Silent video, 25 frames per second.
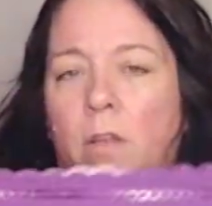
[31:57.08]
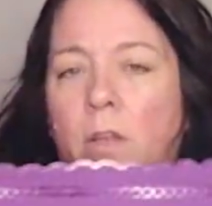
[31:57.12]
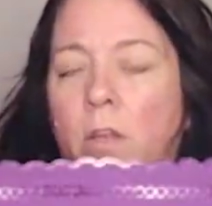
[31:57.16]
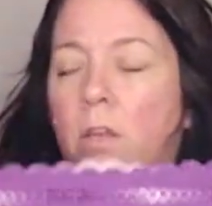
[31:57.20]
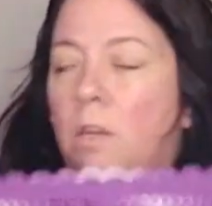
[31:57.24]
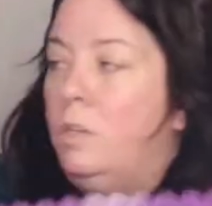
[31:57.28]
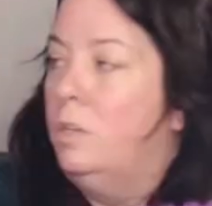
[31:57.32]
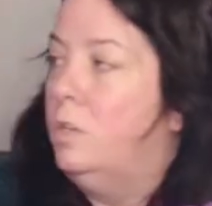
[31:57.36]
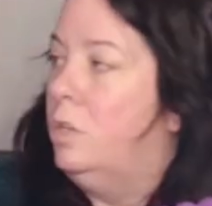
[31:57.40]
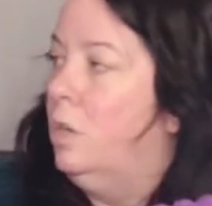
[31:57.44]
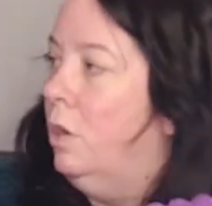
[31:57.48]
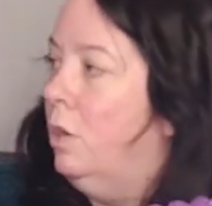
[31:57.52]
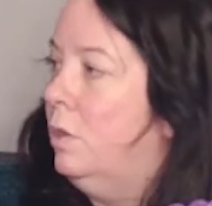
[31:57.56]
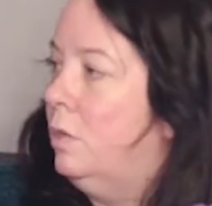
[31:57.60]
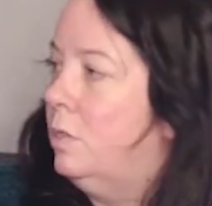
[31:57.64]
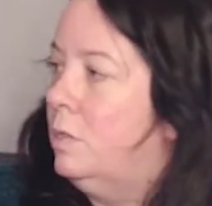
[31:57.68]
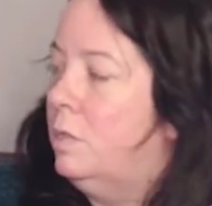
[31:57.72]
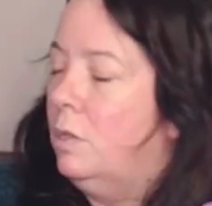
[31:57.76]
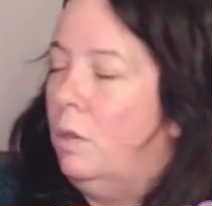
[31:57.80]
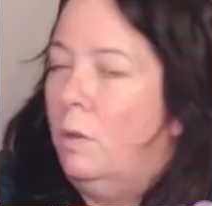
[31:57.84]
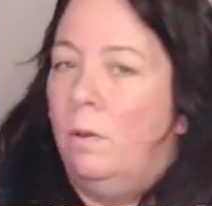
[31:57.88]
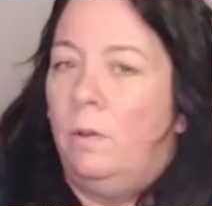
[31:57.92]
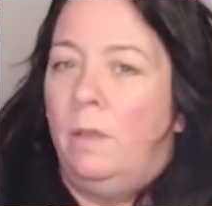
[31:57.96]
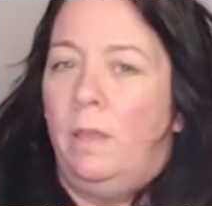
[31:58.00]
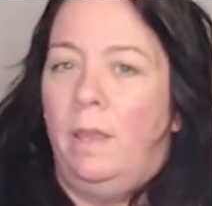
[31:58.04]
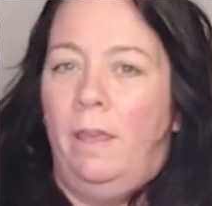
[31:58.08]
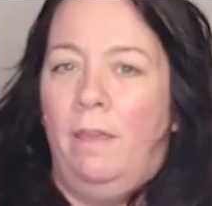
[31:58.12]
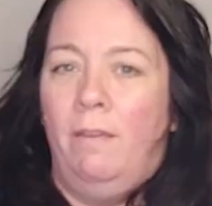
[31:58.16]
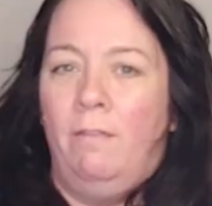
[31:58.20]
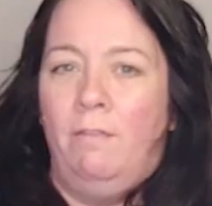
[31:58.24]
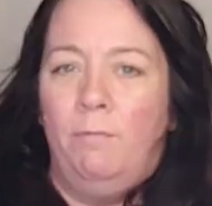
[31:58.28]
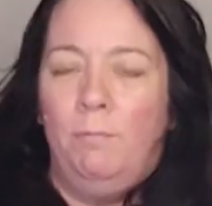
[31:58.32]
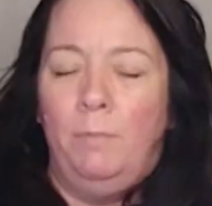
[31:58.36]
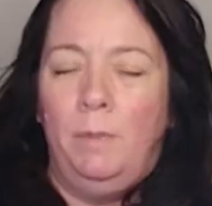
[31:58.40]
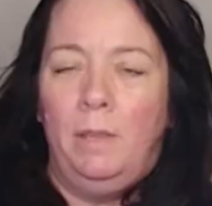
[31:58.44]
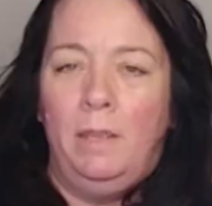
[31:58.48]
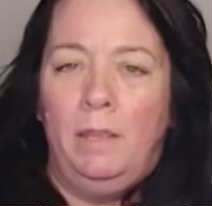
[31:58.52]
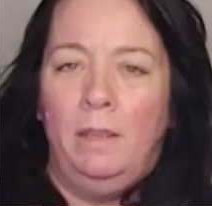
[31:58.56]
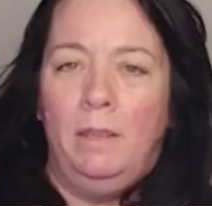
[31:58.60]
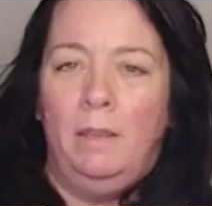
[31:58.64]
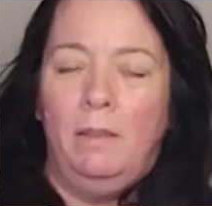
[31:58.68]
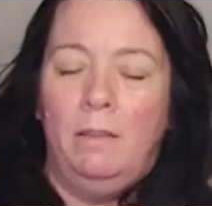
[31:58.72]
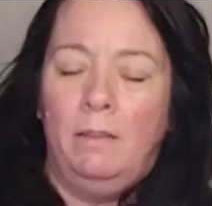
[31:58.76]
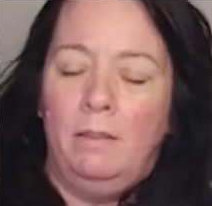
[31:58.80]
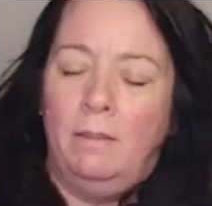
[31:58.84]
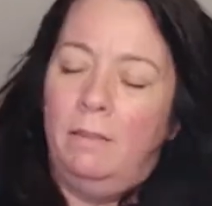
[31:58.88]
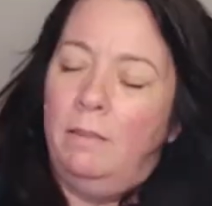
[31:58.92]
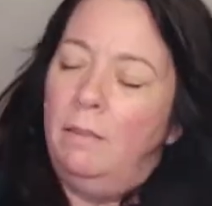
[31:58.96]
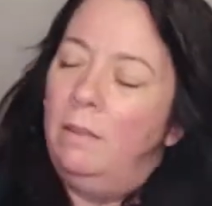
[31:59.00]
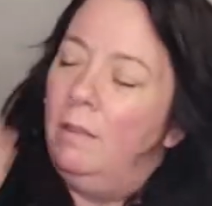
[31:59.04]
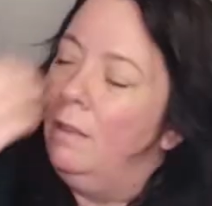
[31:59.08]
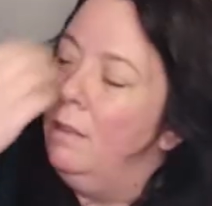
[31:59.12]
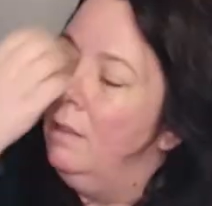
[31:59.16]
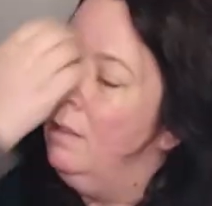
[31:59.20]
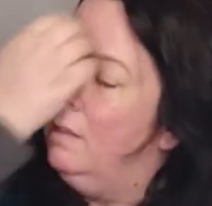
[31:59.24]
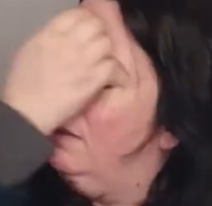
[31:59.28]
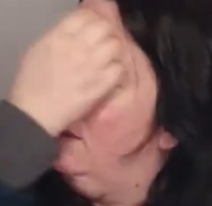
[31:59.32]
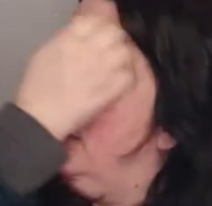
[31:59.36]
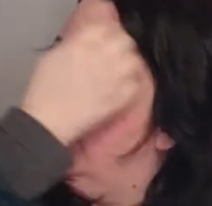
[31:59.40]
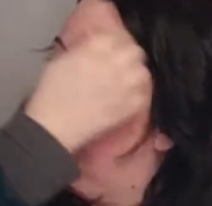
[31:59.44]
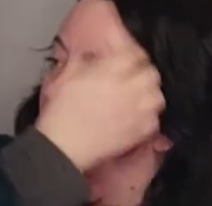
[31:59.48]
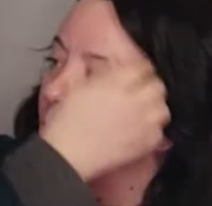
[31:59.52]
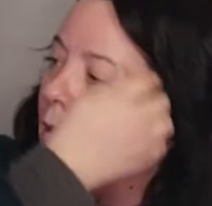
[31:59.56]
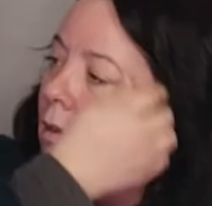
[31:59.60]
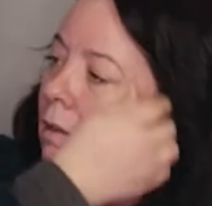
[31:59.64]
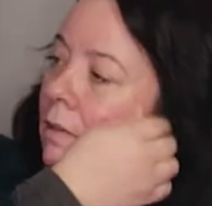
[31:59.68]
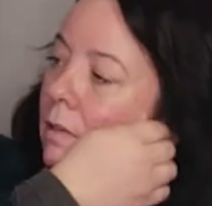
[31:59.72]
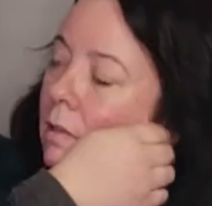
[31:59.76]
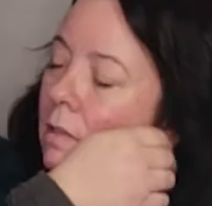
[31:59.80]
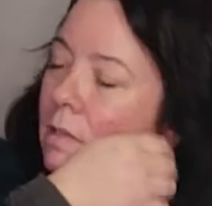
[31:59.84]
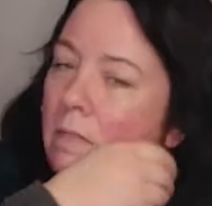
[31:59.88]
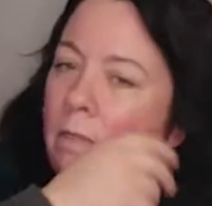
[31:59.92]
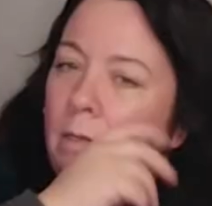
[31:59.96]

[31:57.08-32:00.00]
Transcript: She also gave me these